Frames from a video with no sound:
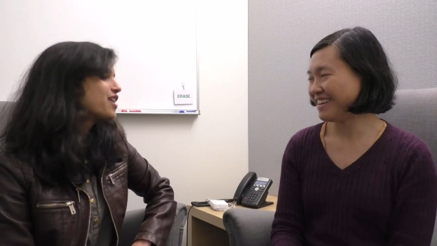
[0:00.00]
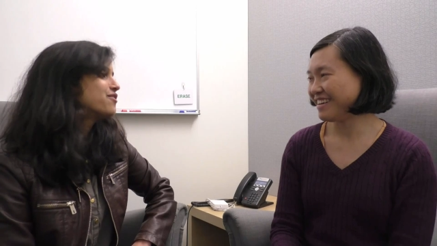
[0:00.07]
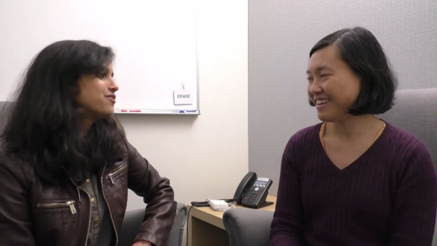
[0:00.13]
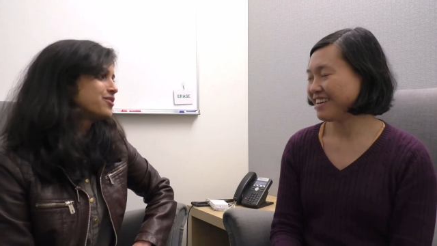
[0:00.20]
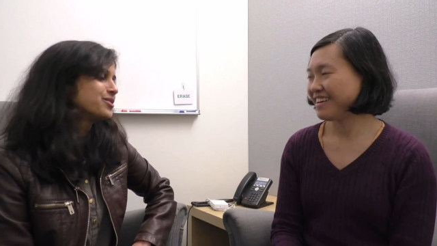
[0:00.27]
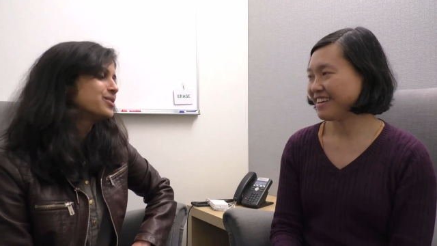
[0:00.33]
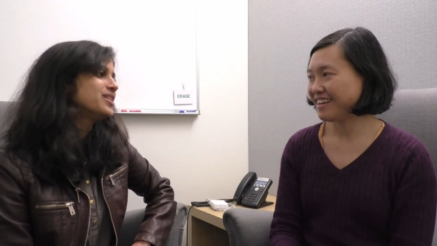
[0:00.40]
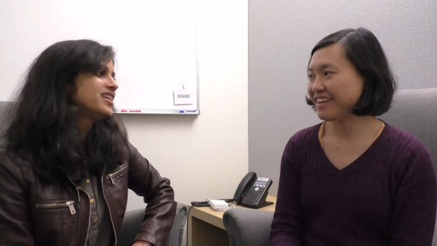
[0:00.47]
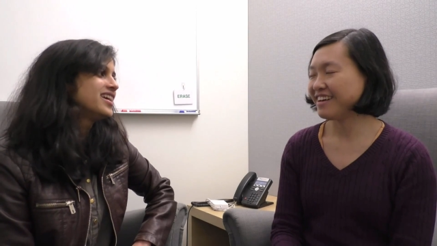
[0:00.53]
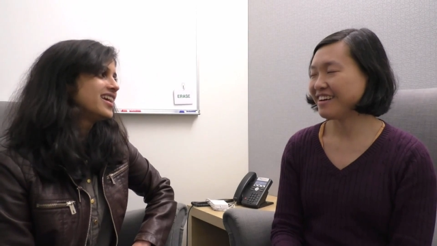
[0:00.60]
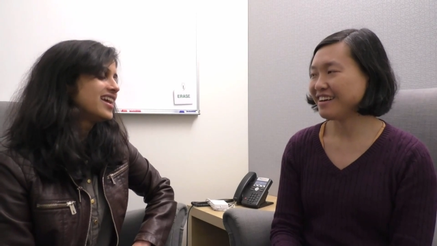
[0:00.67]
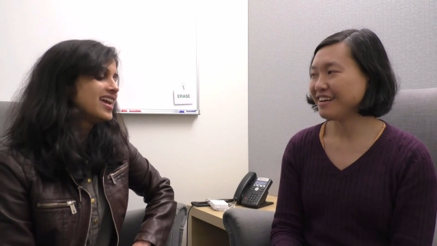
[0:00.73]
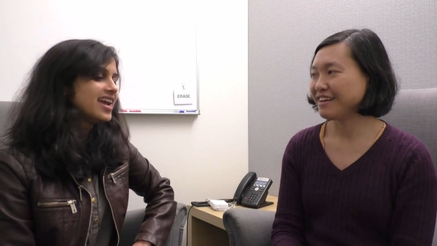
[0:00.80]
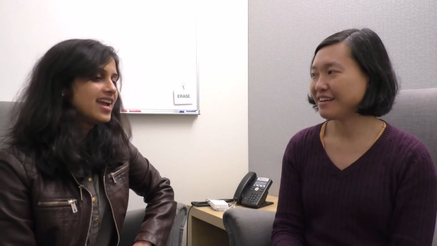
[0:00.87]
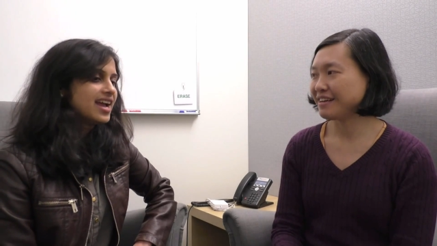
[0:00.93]
Speaker 1: on Phone.
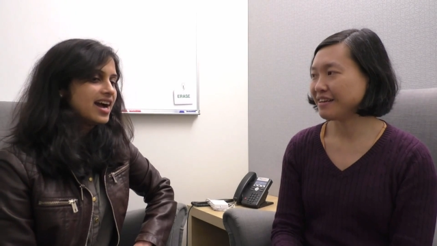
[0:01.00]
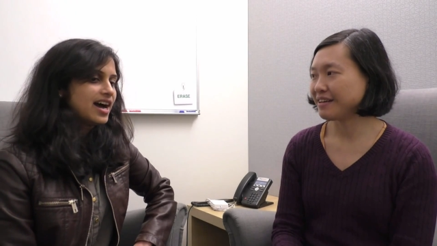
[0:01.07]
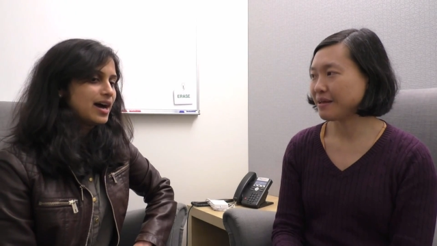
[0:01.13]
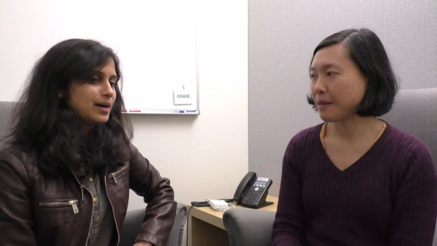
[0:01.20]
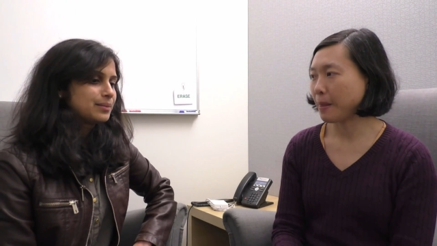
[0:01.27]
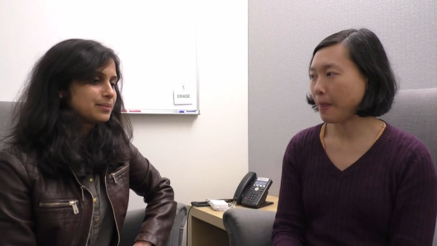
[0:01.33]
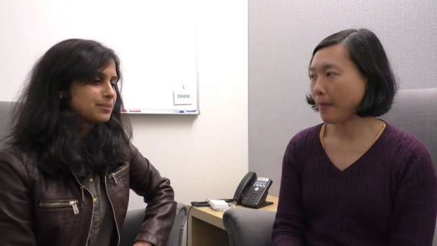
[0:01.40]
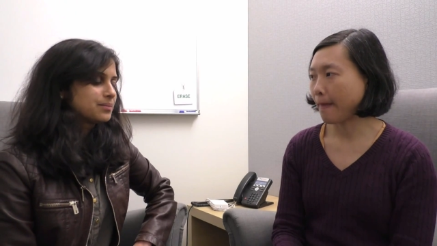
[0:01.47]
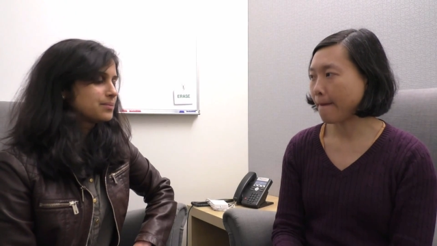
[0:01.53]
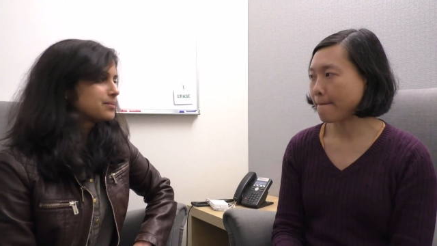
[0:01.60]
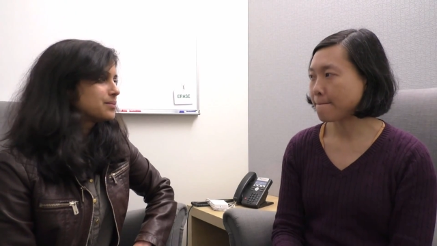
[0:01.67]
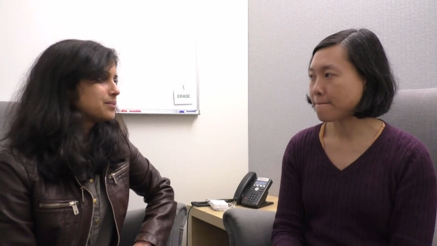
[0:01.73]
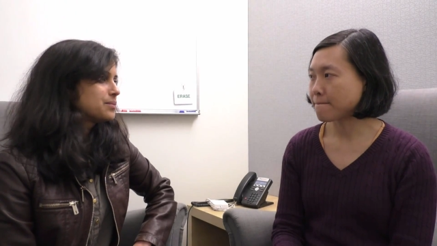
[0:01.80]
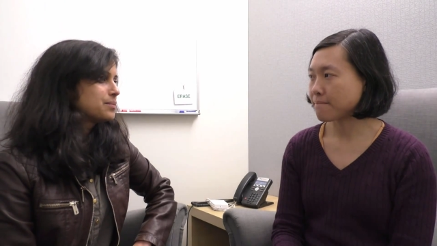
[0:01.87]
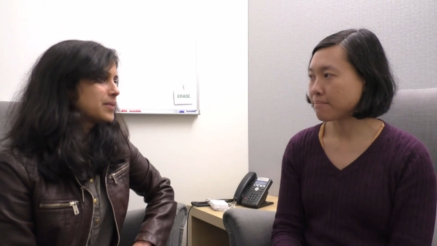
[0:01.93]
Uh-huh. Um,
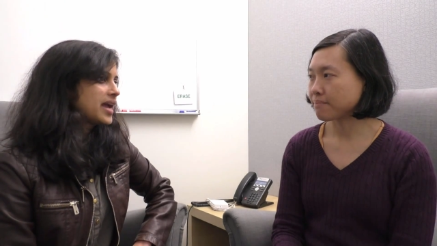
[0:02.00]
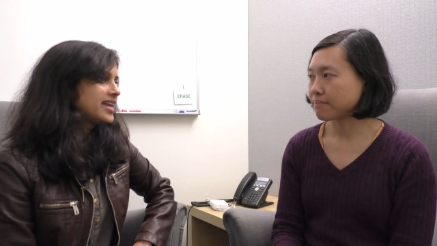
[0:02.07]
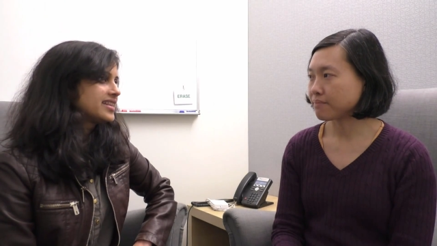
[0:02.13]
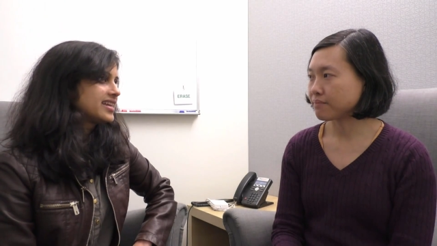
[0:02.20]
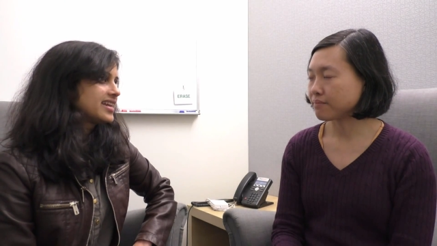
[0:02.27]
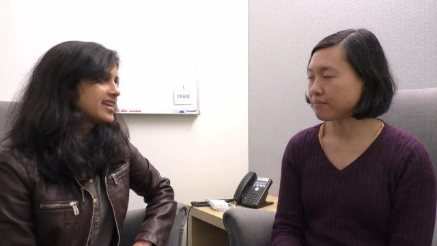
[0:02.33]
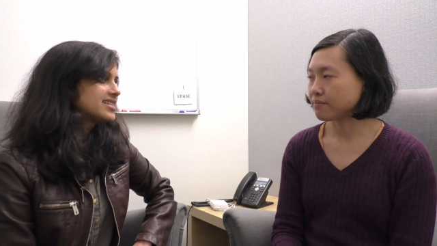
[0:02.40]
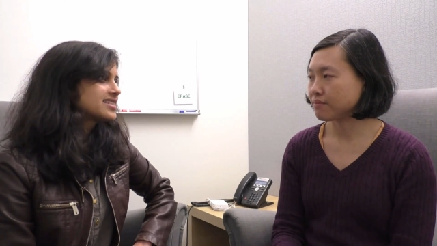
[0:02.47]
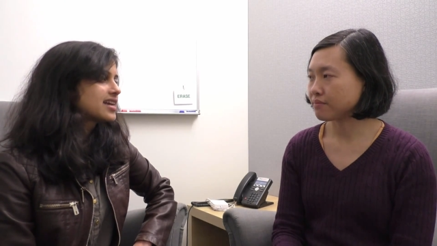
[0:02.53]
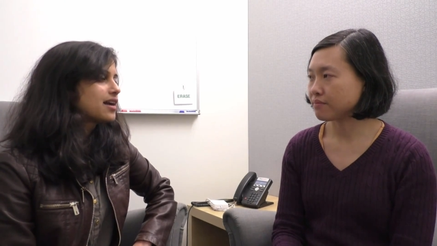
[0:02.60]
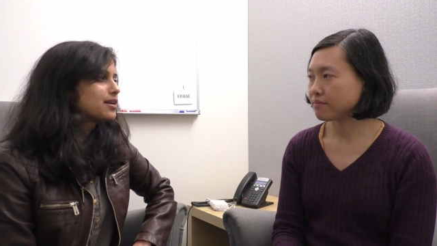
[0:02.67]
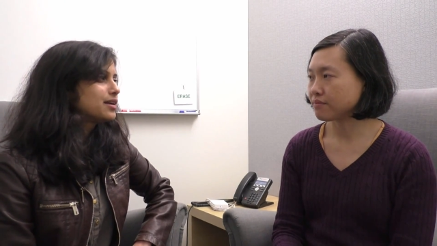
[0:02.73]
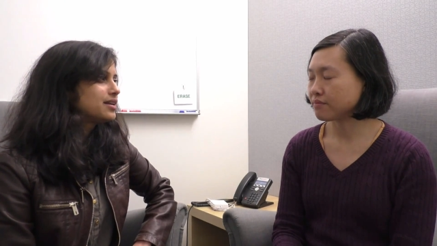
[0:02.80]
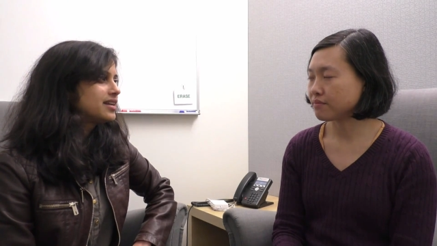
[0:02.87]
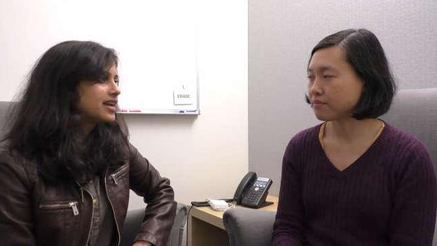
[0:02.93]
and then I
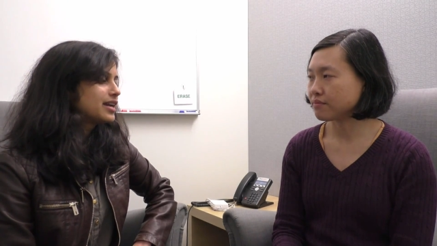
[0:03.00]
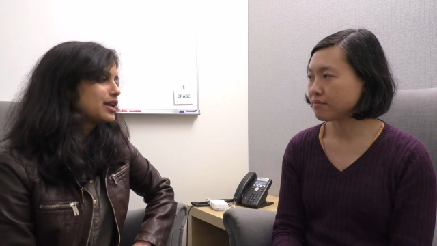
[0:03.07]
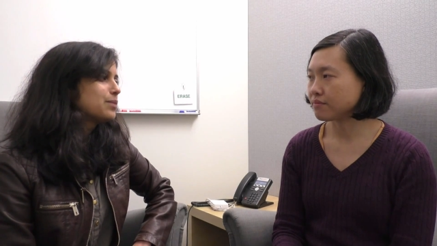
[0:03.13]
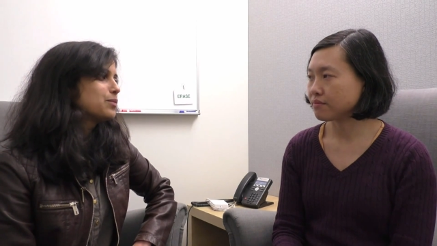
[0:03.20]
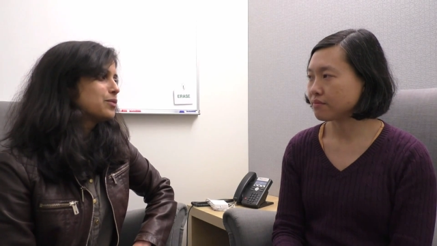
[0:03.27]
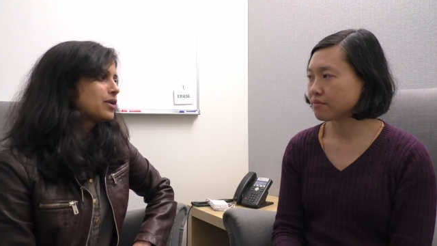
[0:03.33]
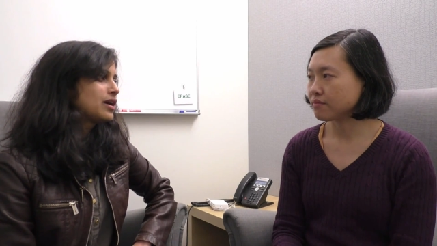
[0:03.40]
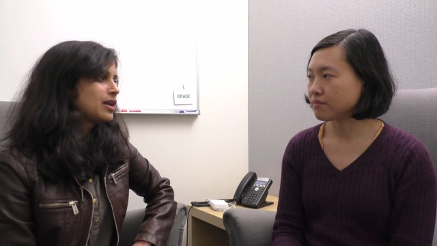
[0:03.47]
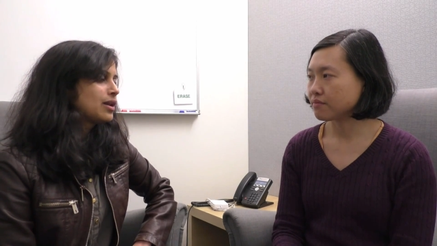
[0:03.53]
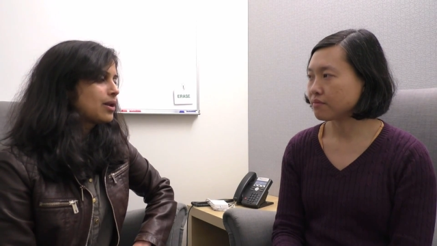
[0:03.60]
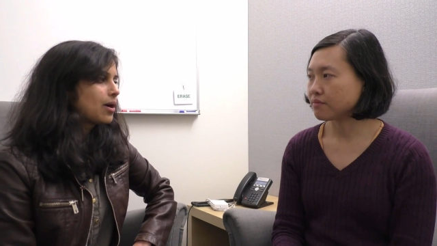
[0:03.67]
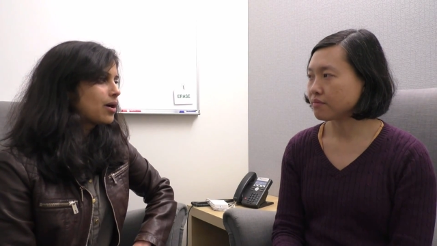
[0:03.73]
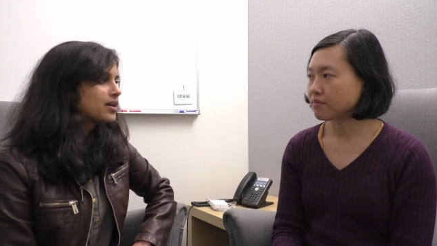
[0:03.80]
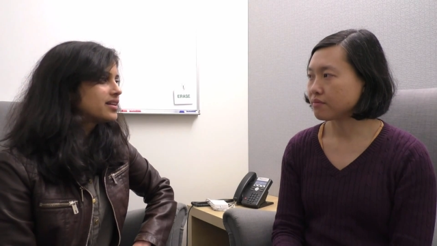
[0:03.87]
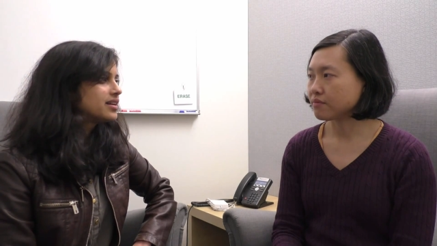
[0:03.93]
started getting a
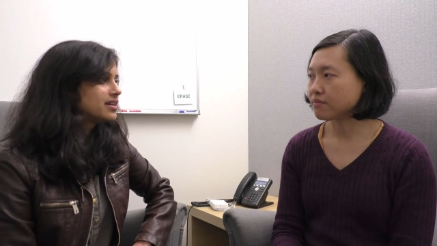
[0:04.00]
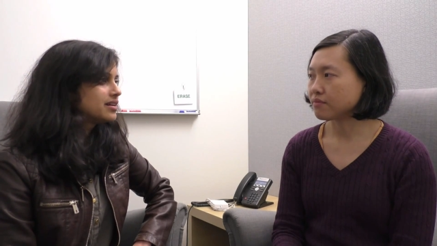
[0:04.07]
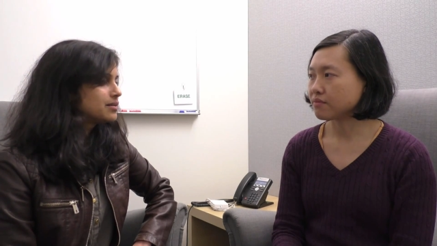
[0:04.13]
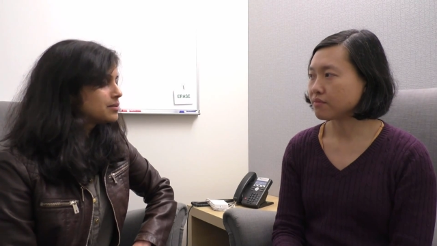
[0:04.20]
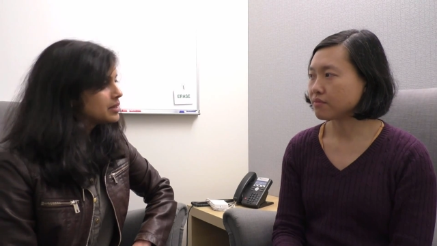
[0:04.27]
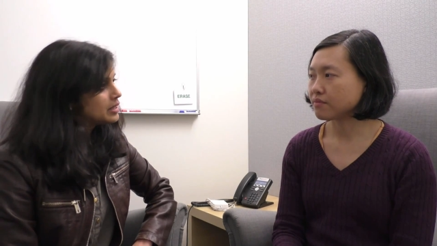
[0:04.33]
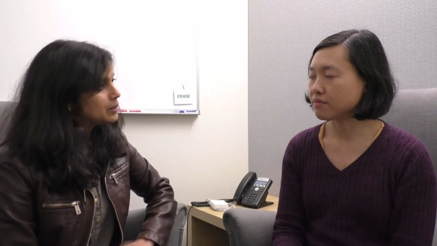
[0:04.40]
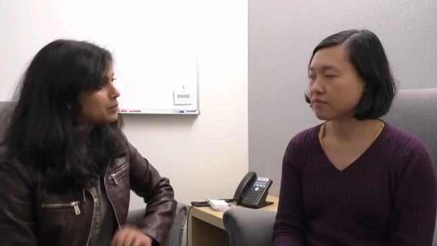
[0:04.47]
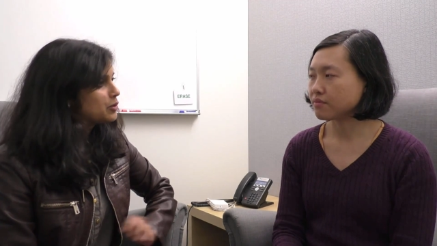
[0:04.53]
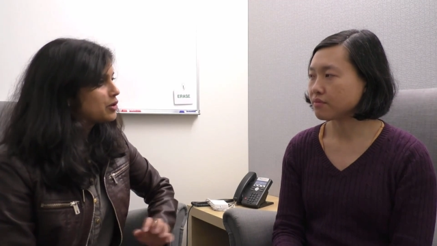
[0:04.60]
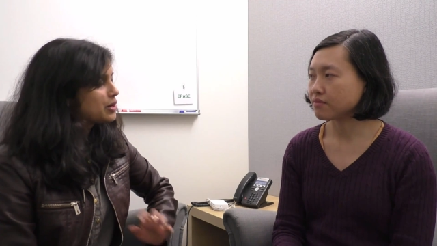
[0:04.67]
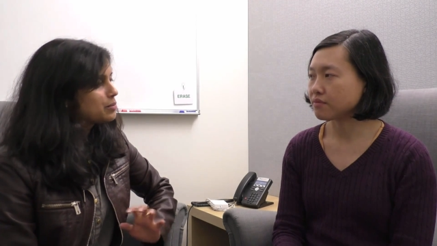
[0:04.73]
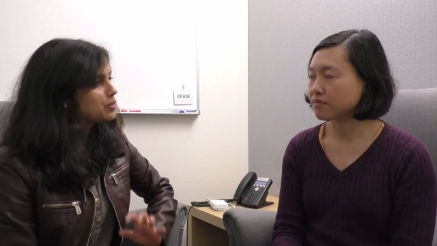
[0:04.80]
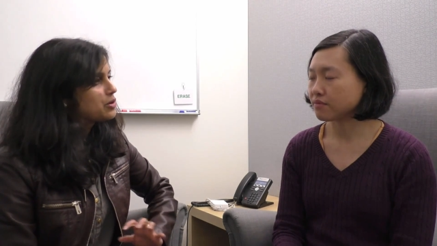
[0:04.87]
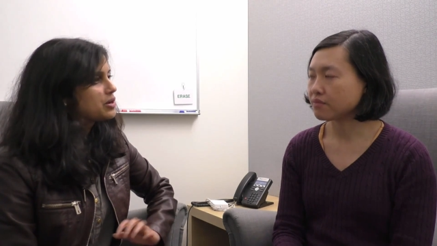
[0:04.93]
lot uh,
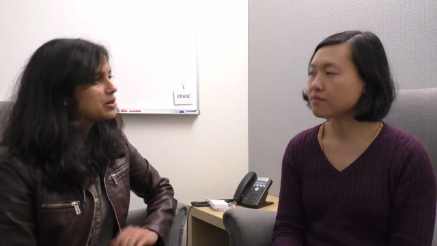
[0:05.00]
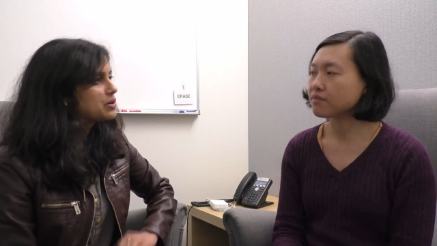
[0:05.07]
more and more